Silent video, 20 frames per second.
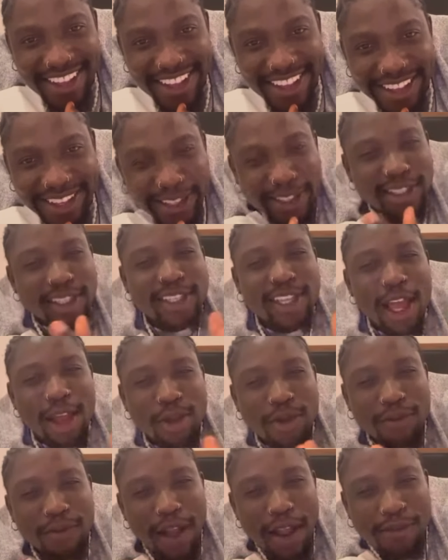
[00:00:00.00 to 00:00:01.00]
Is this how
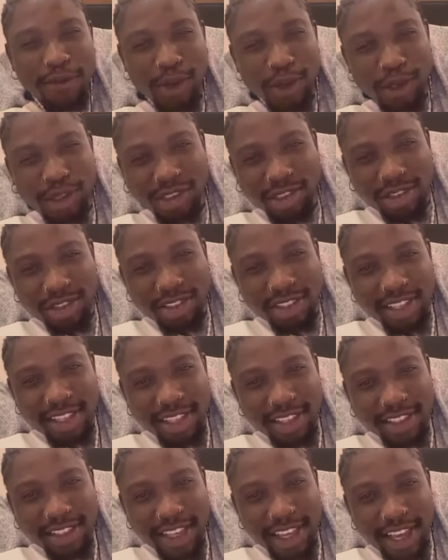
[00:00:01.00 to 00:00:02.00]
you fight for your
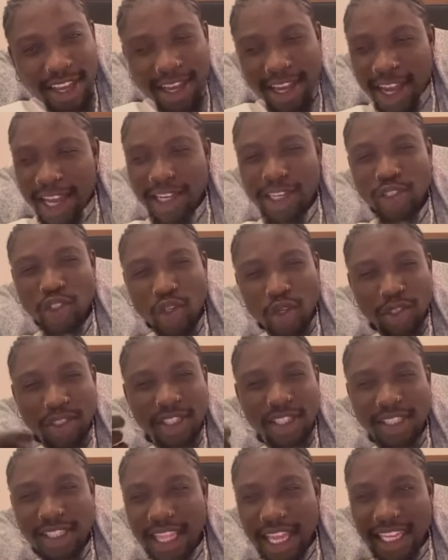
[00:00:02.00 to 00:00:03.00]
justice? Any
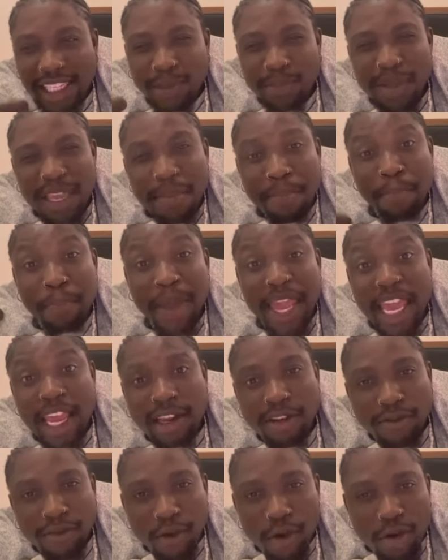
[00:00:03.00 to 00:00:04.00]
justice that is being
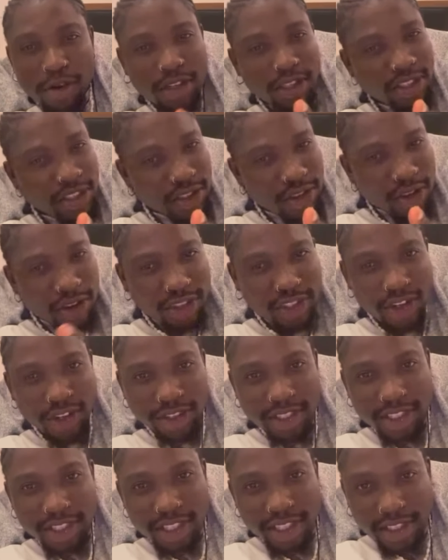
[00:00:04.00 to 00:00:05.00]
paid for is not
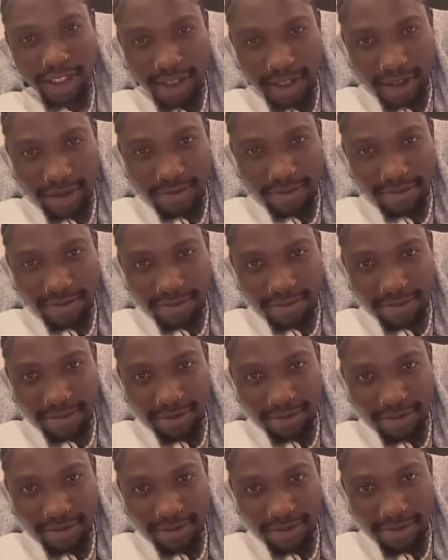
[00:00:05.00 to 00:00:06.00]
justice.
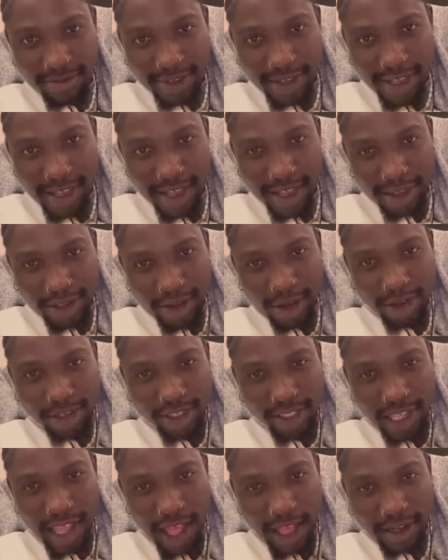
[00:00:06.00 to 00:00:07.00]
You
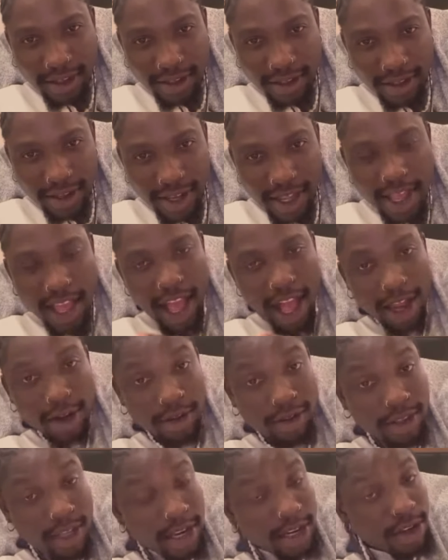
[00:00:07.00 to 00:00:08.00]
understand? I
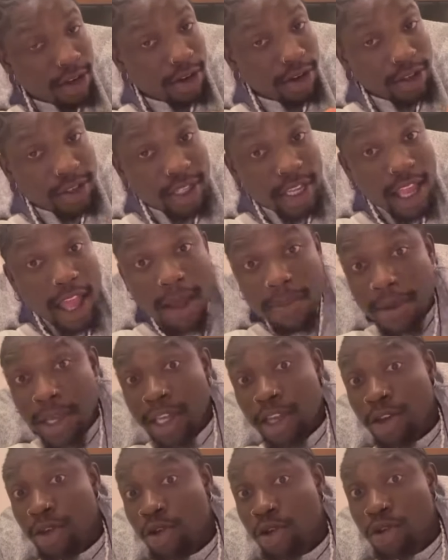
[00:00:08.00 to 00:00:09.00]
don't tell the authority I'm
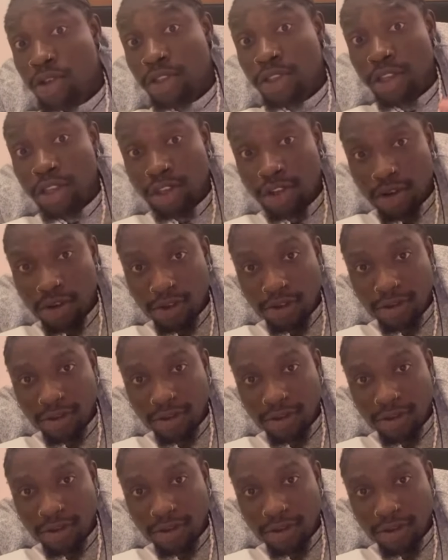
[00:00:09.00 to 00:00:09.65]
making go station.